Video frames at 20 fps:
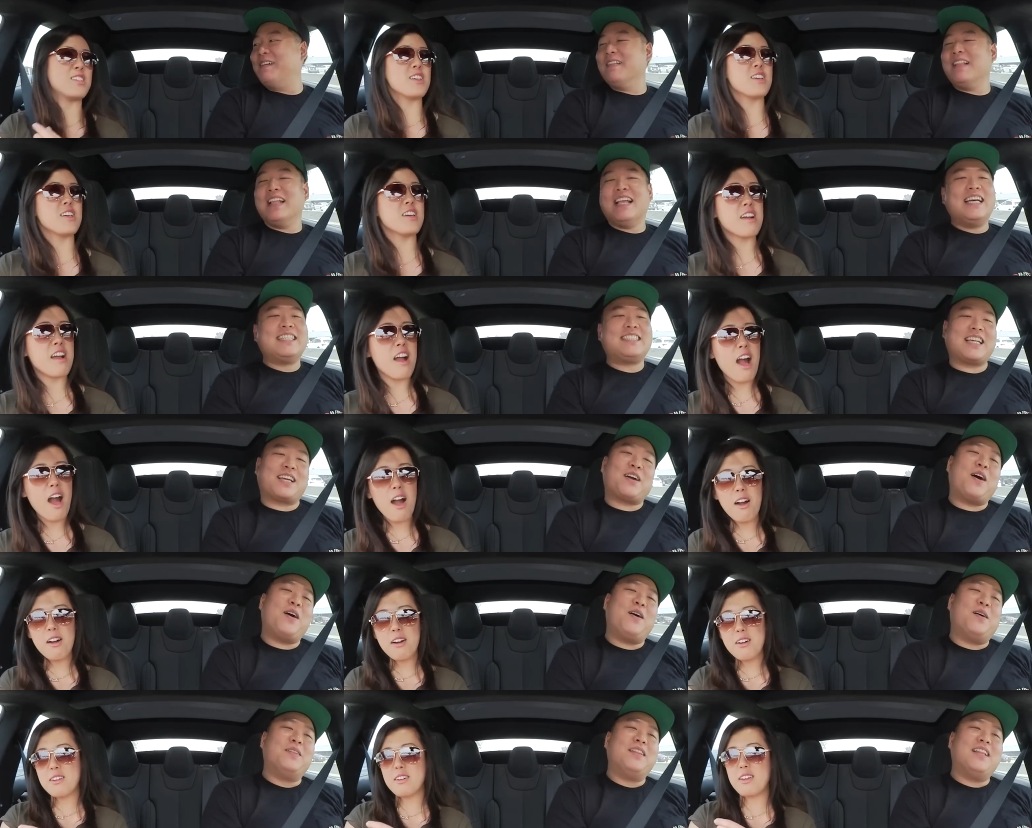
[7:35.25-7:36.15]
Speaker 1: Chico, it's like,
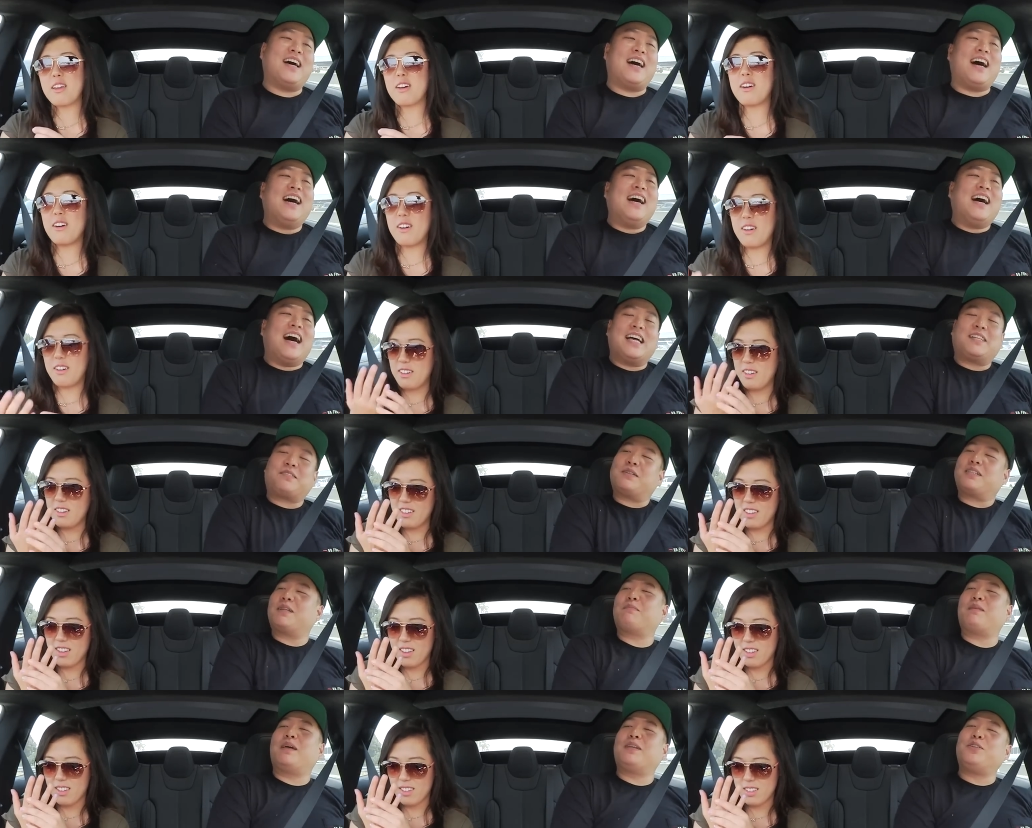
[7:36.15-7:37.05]
oh, yo. that's where
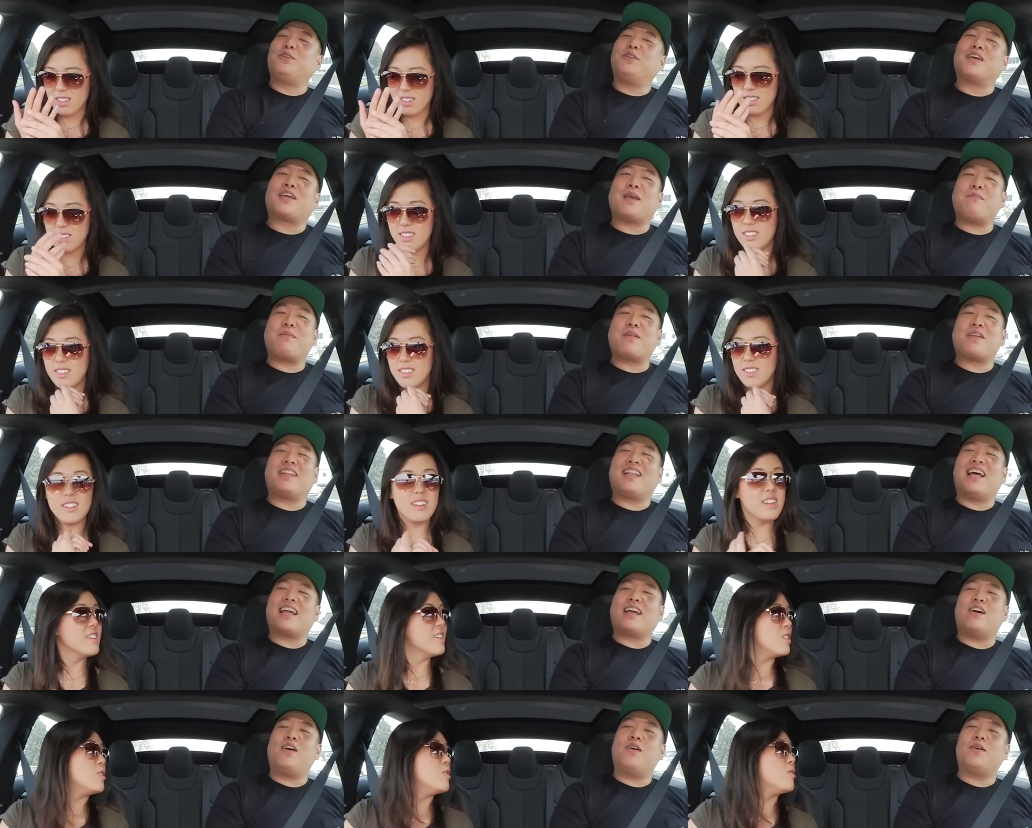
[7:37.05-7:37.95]
sometimes you look at me, you're
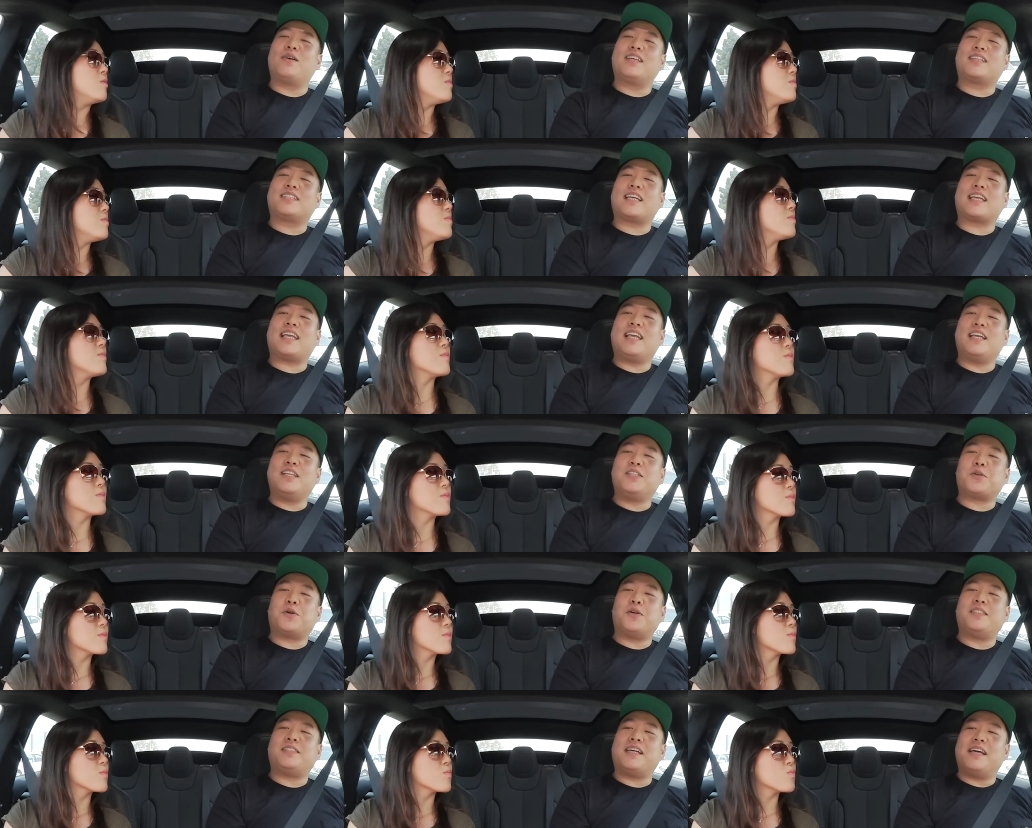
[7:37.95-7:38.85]
like, oh, it looks like he
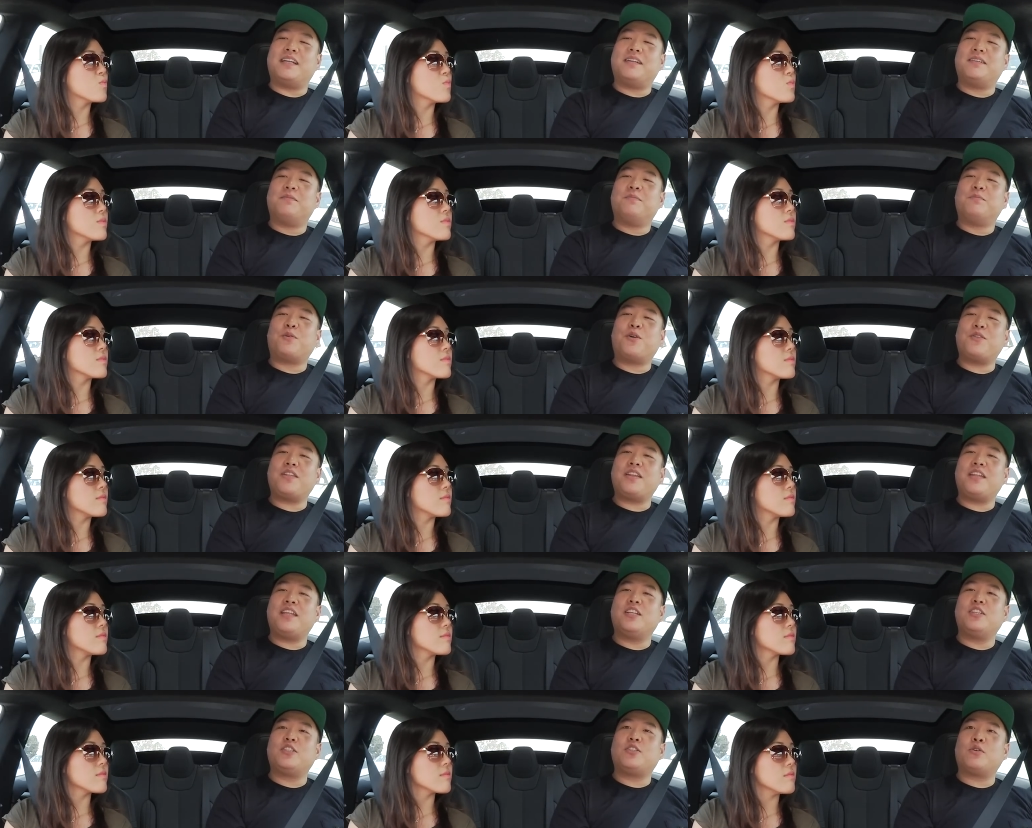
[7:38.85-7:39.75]
enjoys that more than
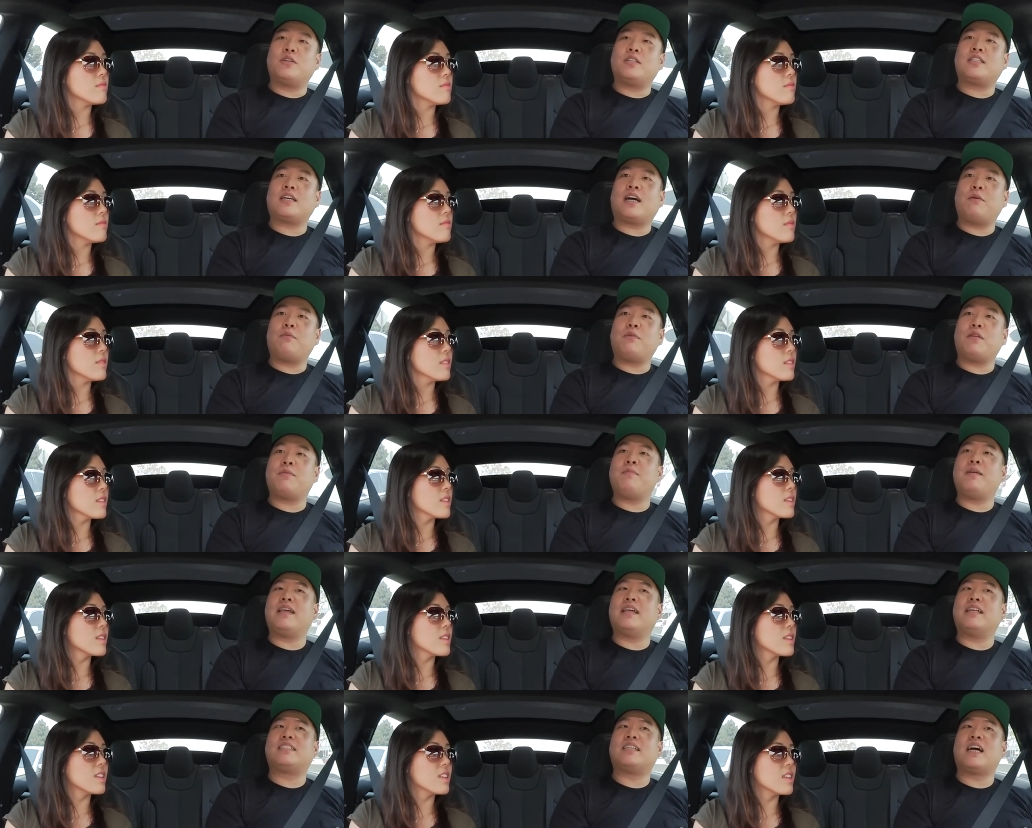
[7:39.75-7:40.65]
he enjoys time with
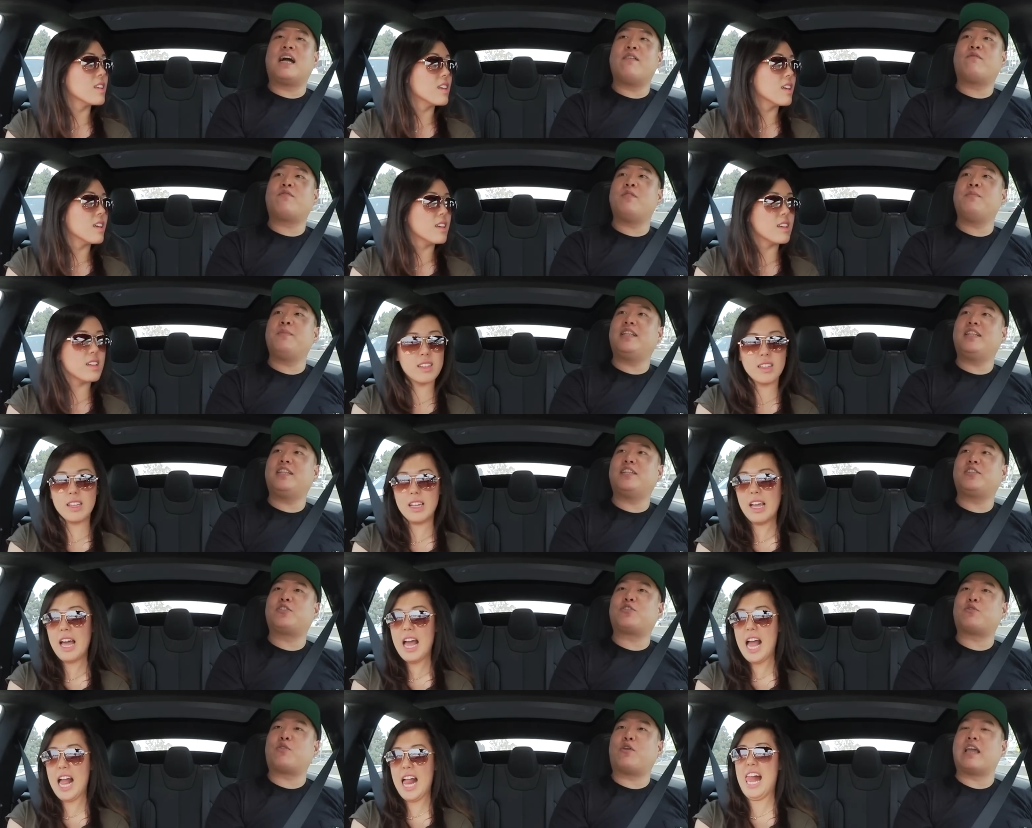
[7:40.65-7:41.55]
me. It's time for me to
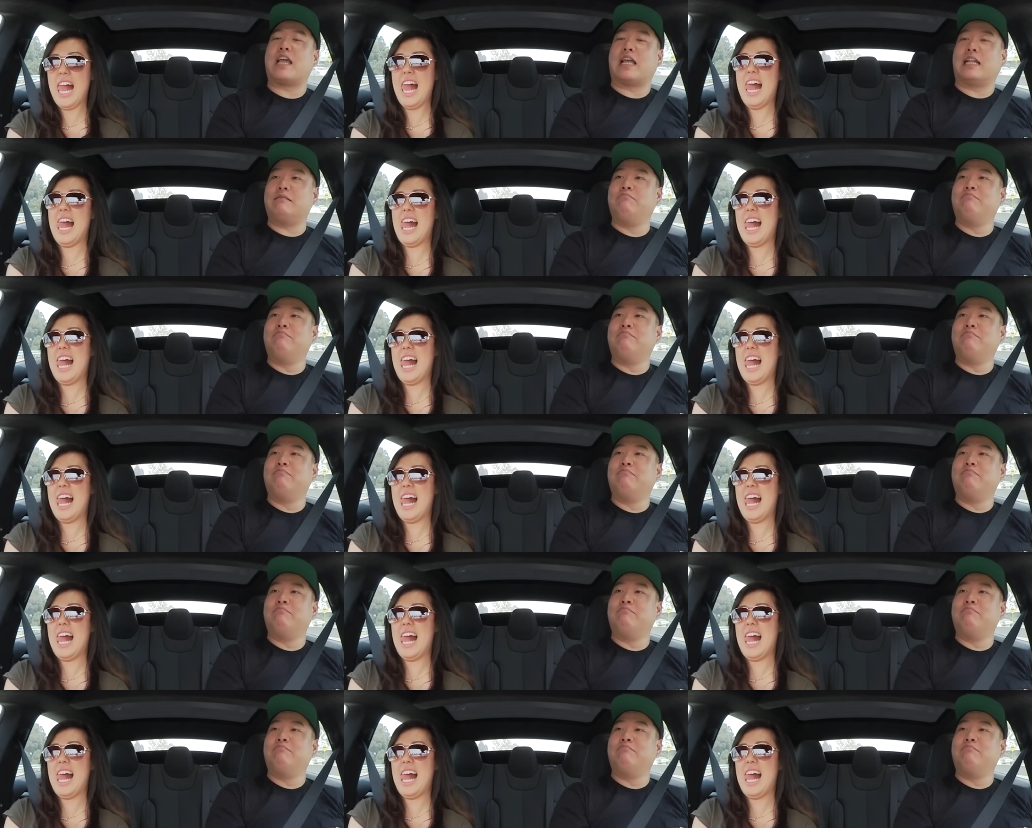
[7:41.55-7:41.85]
destroy it.